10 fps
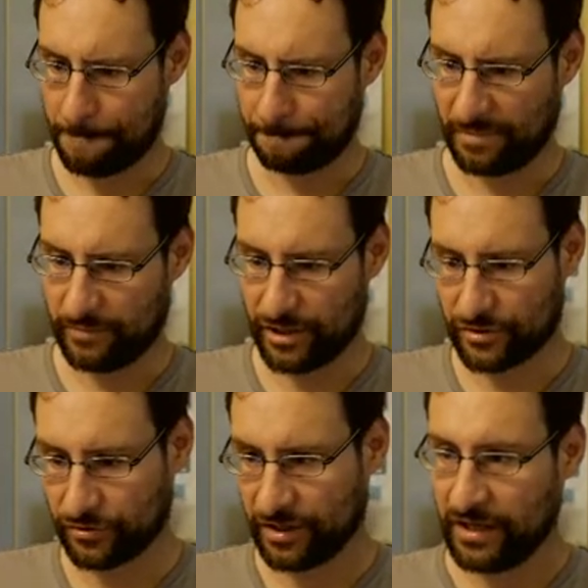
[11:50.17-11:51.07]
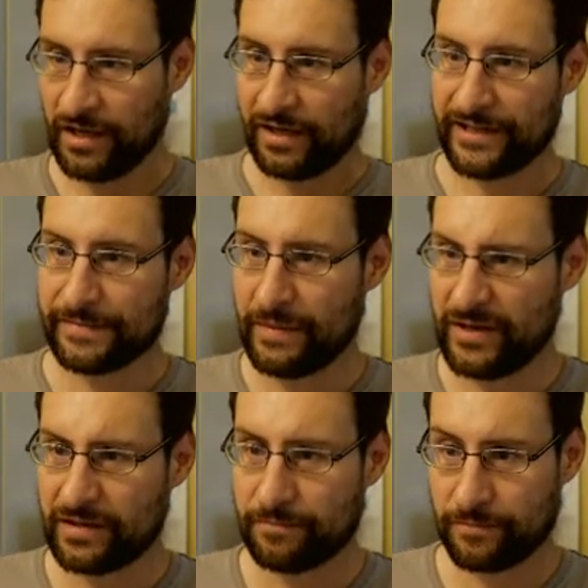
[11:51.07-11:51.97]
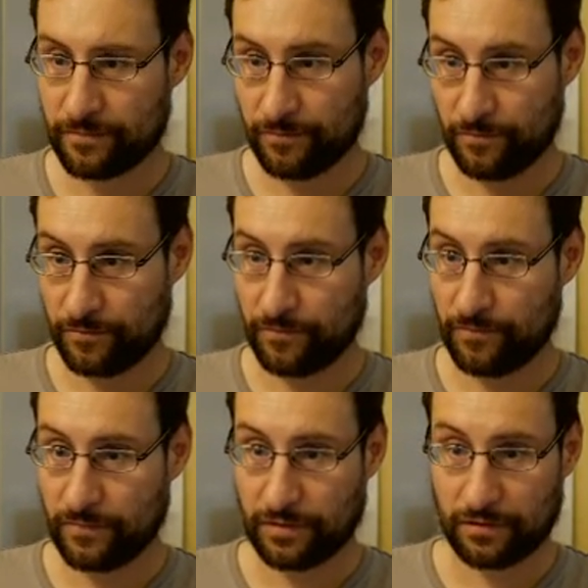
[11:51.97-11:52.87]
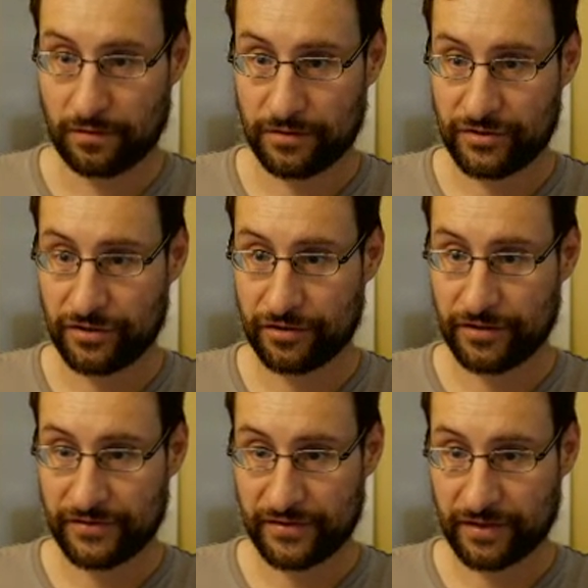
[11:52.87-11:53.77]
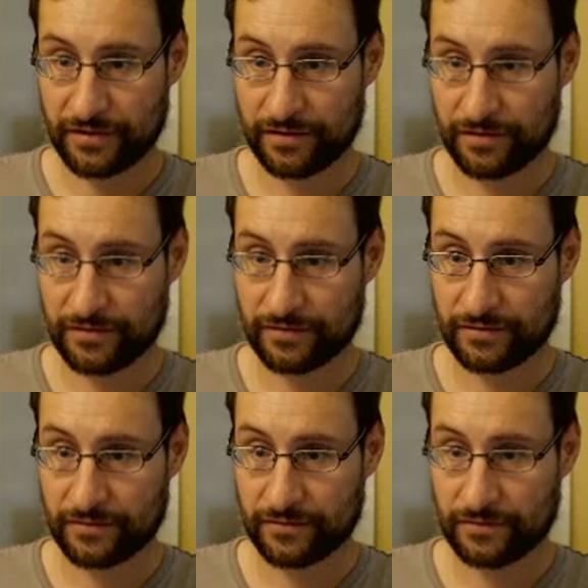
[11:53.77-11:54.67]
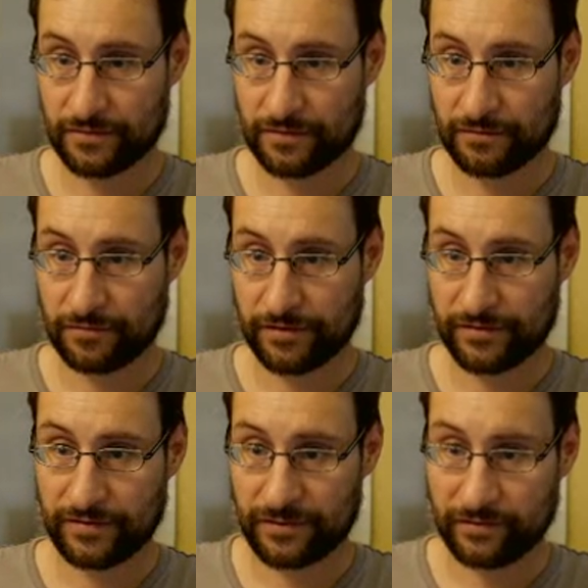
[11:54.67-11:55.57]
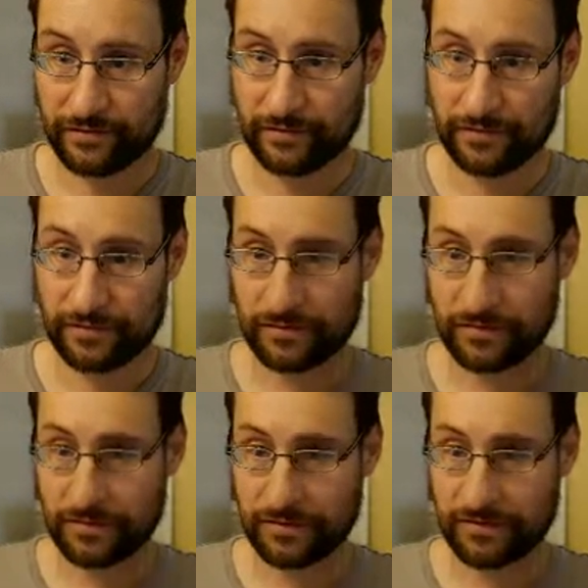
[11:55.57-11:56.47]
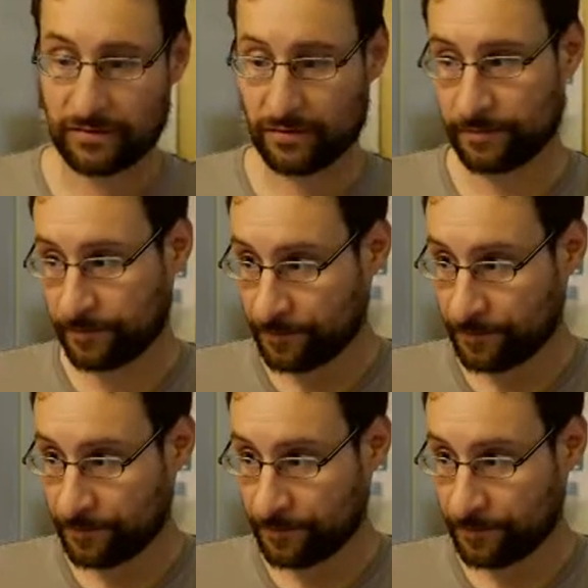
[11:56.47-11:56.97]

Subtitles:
Maybe I should. Let's maybe launch here a second. Or where is it even? Next term.